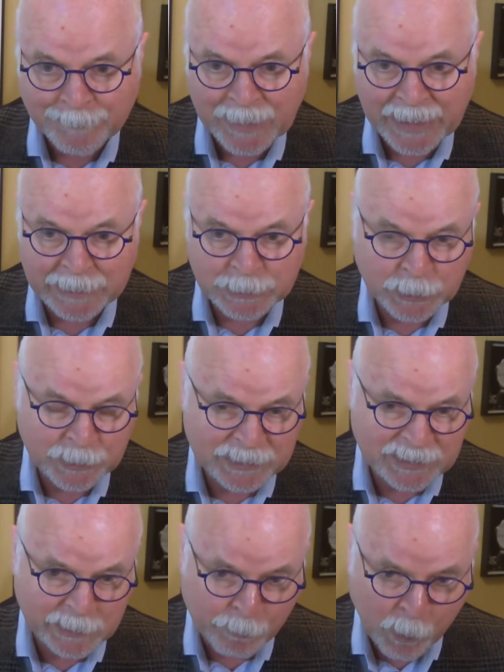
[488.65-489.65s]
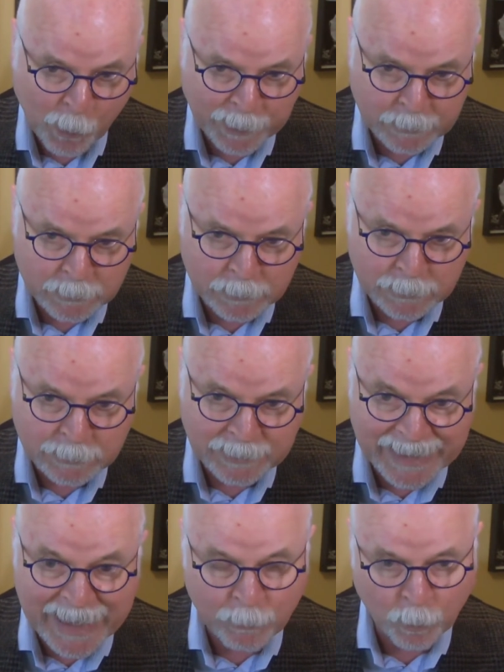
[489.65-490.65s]
And it took a support
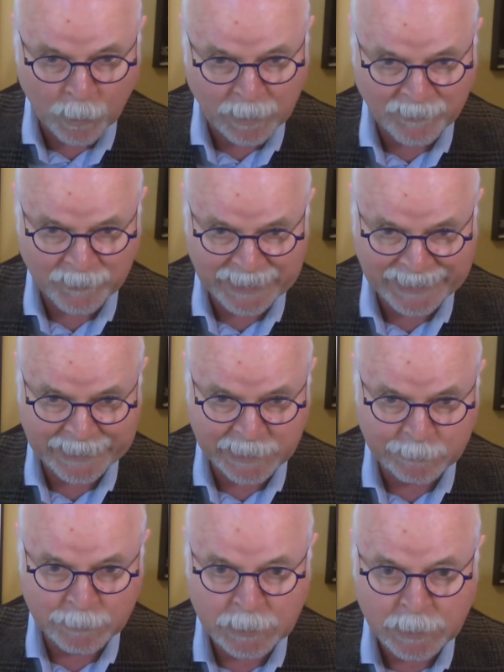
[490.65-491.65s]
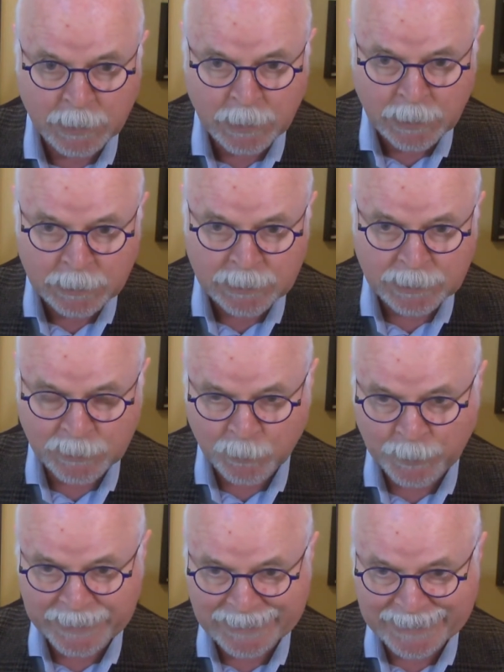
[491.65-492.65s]
network for him to
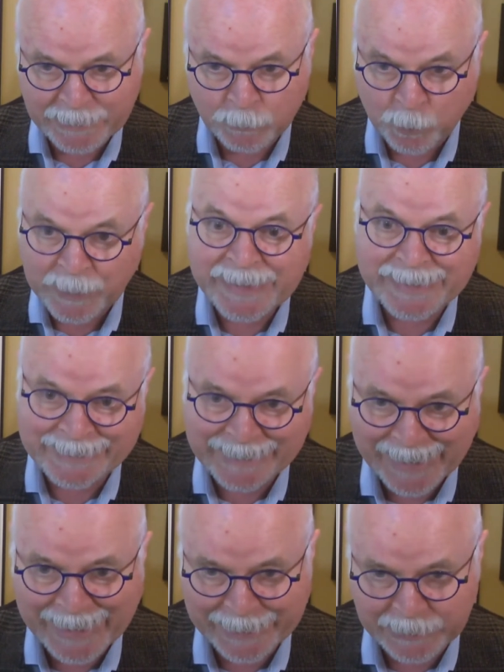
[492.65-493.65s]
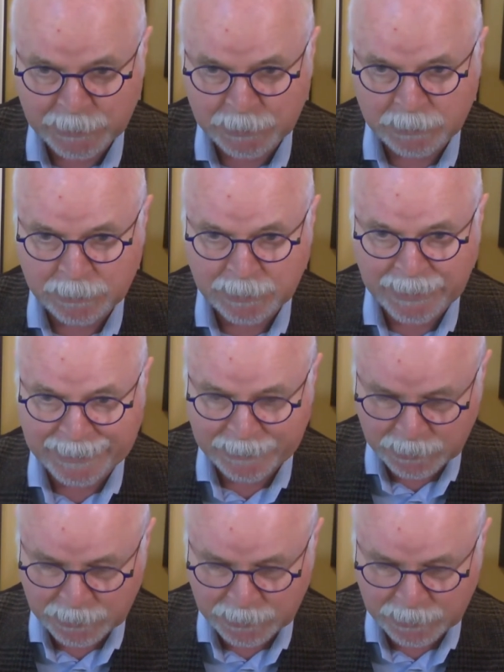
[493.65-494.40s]
really re-engage and